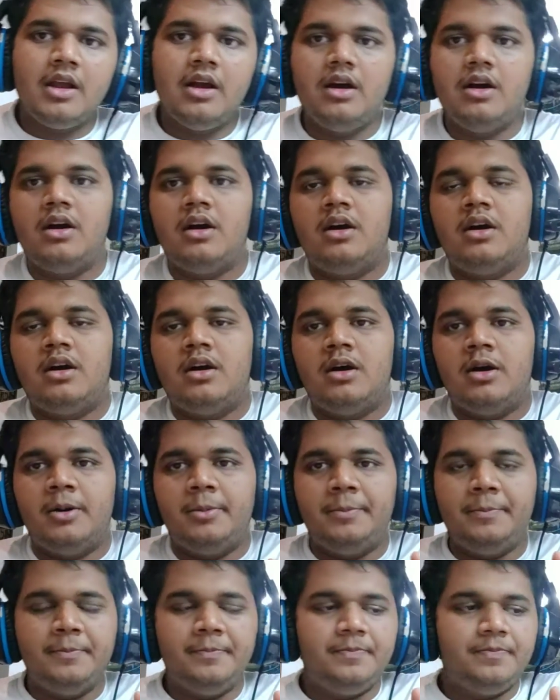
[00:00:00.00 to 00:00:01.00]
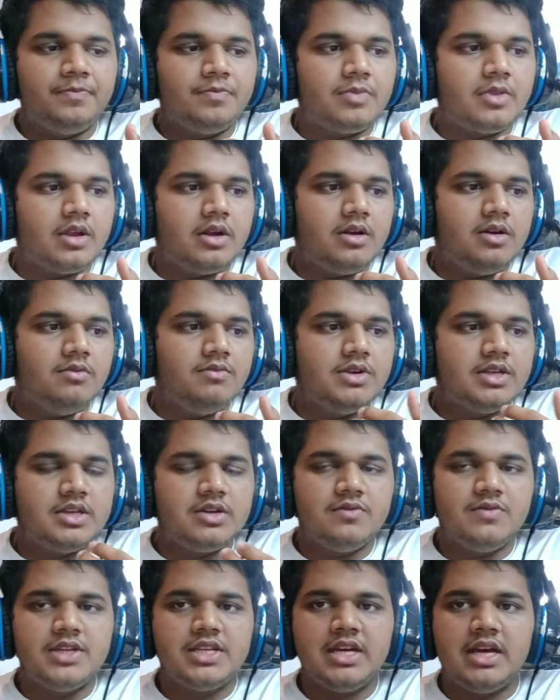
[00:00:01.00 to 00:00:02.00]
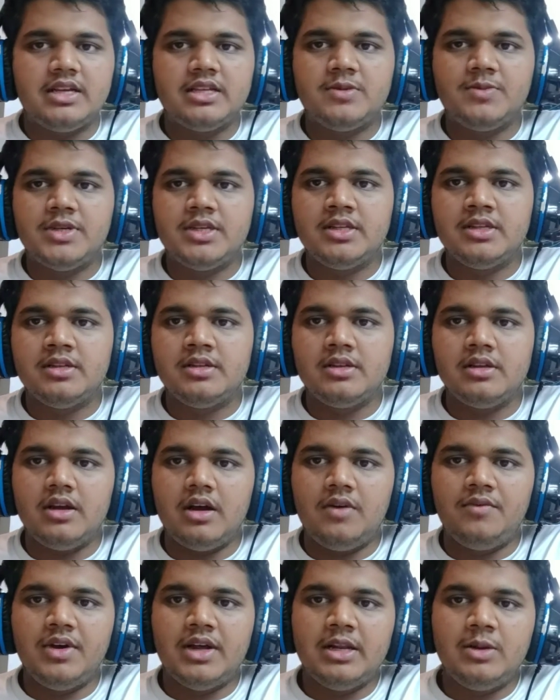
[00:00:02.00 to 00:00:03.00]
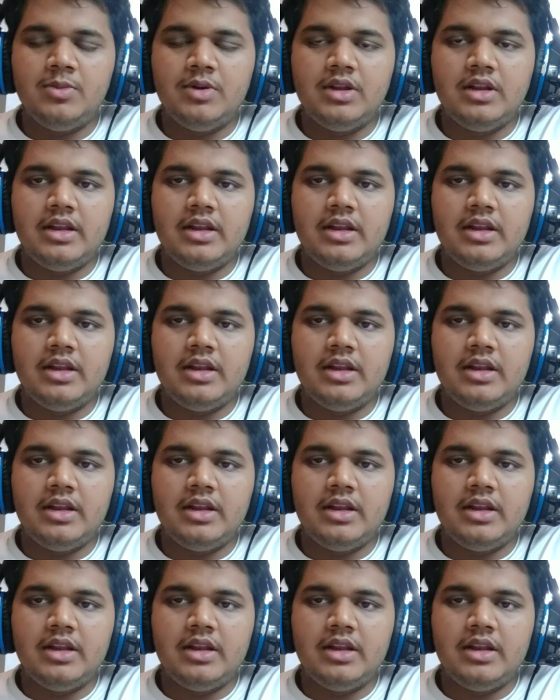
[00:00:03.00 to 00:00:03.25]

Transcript: um, which has been available,